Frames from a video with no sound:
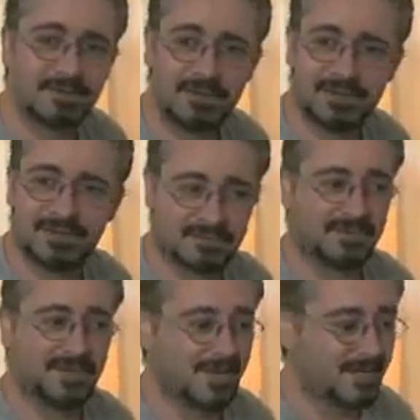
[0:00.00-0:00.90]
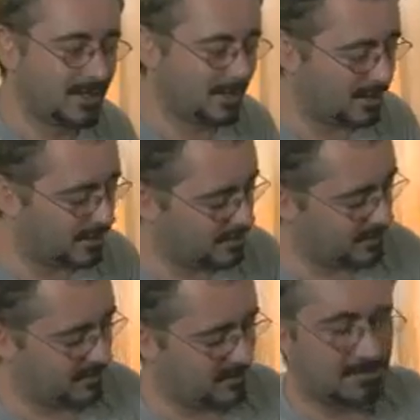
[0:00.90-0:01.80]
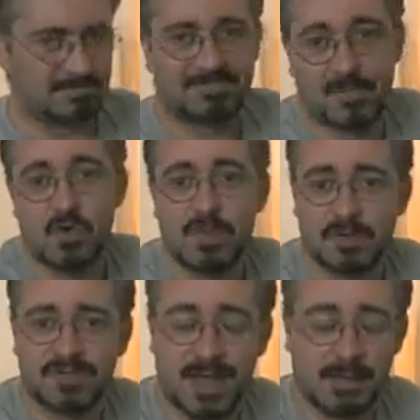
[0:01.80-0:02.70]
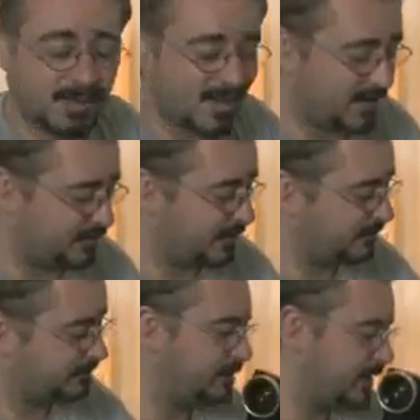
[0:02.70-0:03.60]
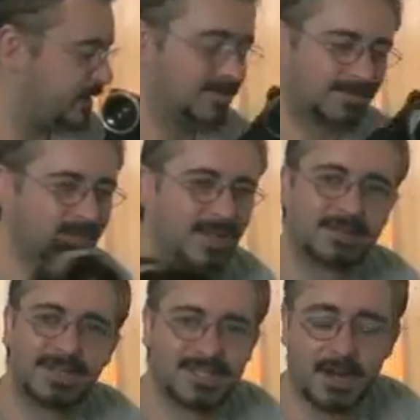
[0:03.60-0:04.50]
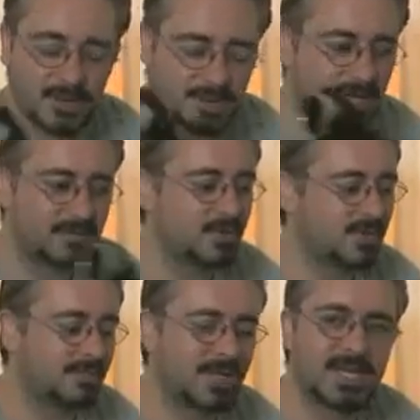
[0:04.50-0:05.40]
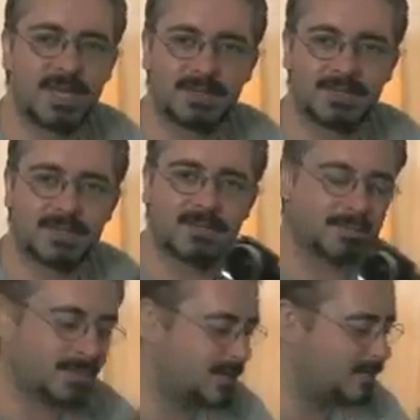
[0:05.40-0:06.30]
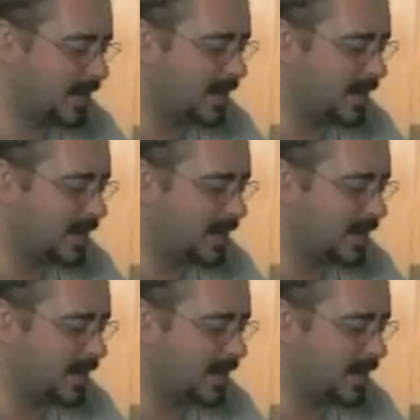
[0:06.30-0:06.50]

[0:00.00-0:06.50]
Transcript: with, you know, the almost humble iPhone. And yeah, like I said, I wish I had more to complain about, because you people get all